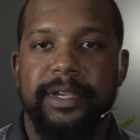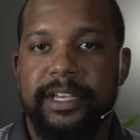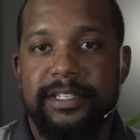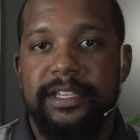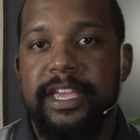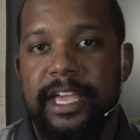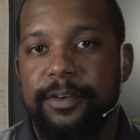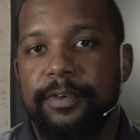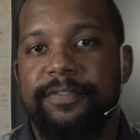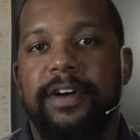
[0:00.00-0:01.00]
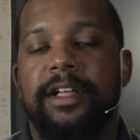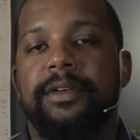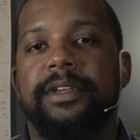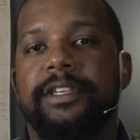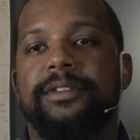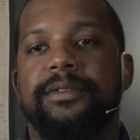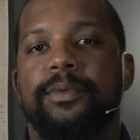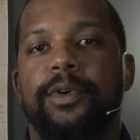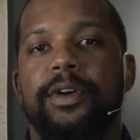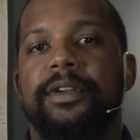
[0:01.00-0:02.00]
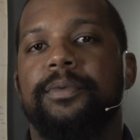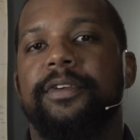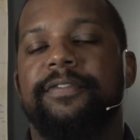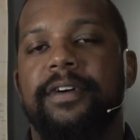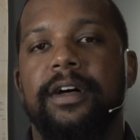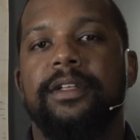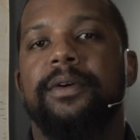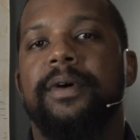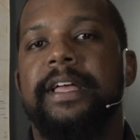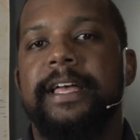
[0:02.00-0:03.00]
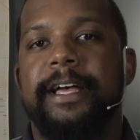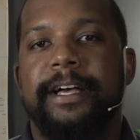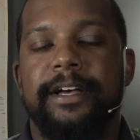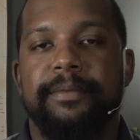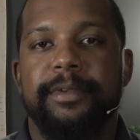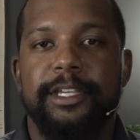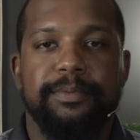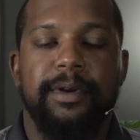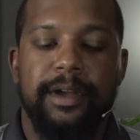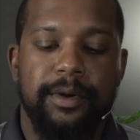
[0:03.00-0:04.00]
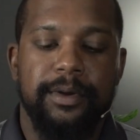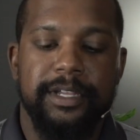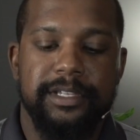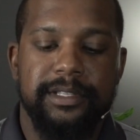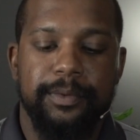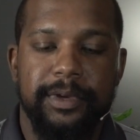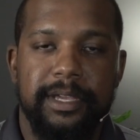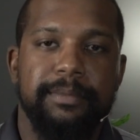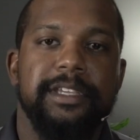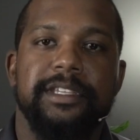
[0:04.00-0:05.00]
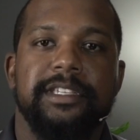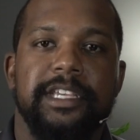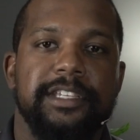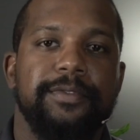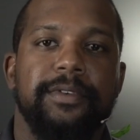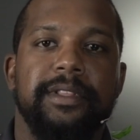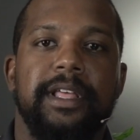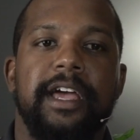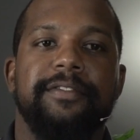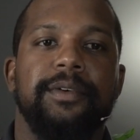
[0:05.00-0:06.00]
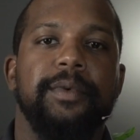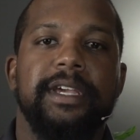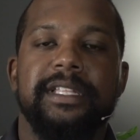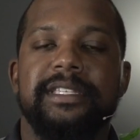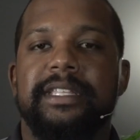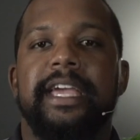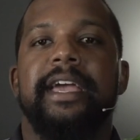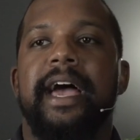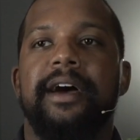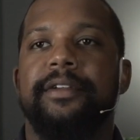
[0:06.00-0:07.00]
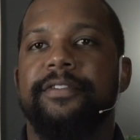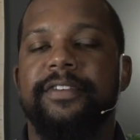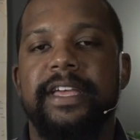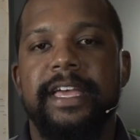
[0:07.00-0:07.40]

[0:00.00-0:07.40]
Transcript: Because if we follow His word and we follow um, His priorities, then we can be successful in life and we can stay out of